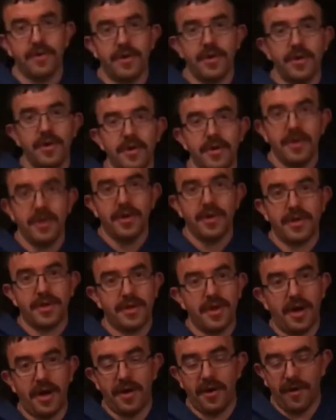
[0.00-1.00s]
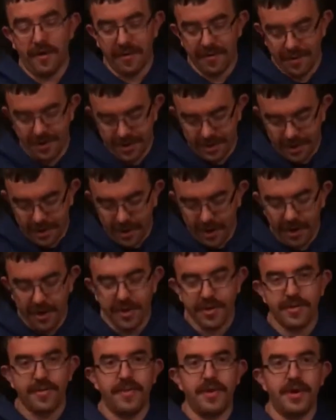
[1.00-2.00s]
It's not holding the
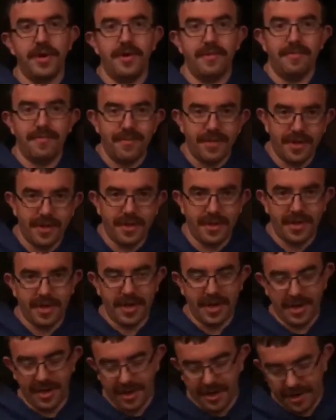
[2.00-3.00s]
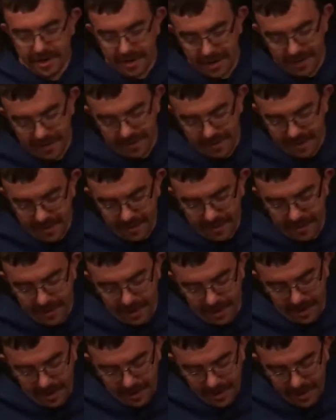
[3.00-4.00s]
charge, but this is continuing. So here we
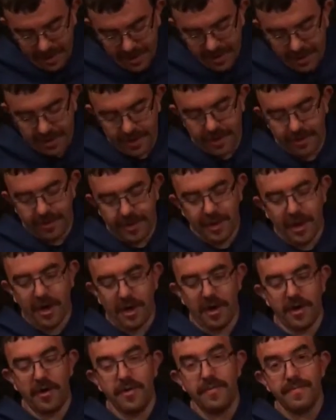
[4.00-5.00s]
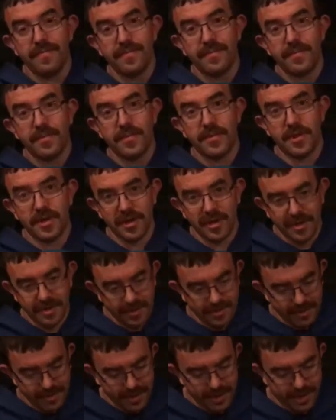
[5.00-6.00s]
are. So you saw
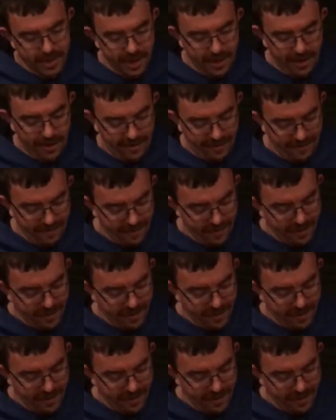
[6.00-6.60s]
the Sheriff.